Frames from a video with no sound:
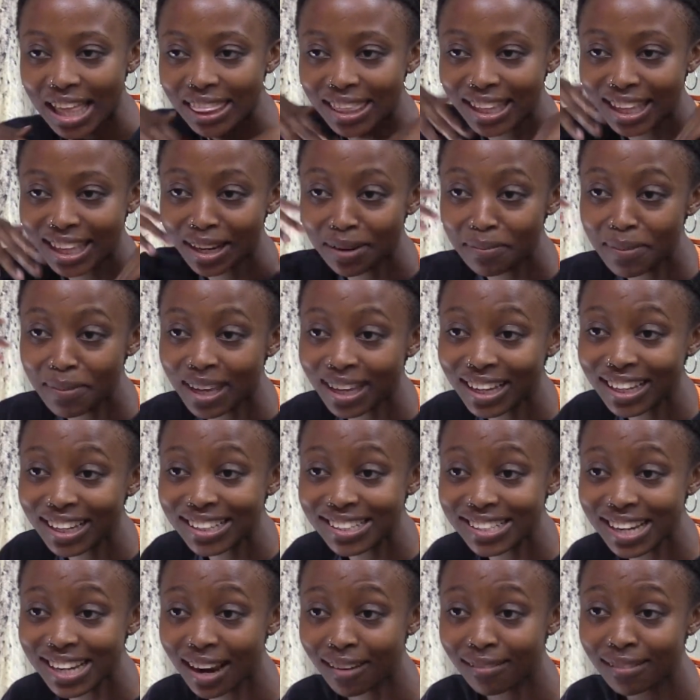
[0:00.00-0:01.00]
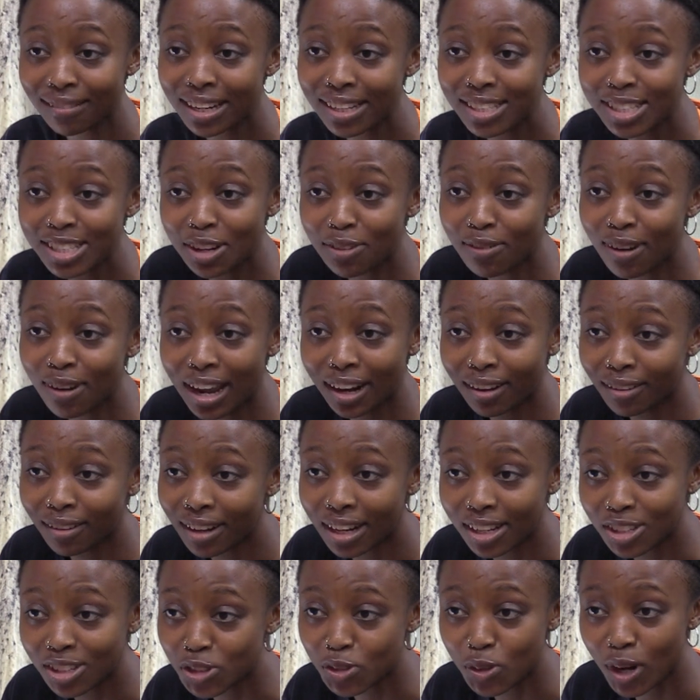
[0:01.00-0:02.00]
theater maker, director, writer
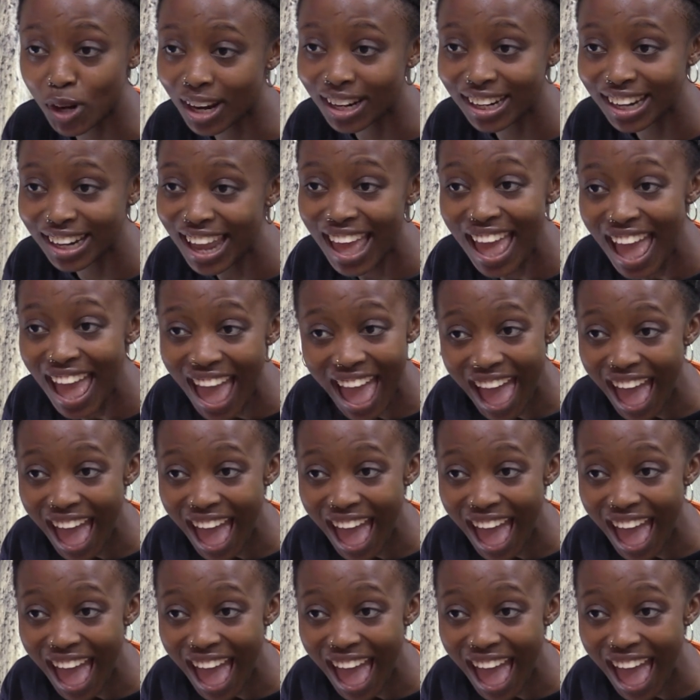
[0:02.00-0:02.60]
extraordinaire.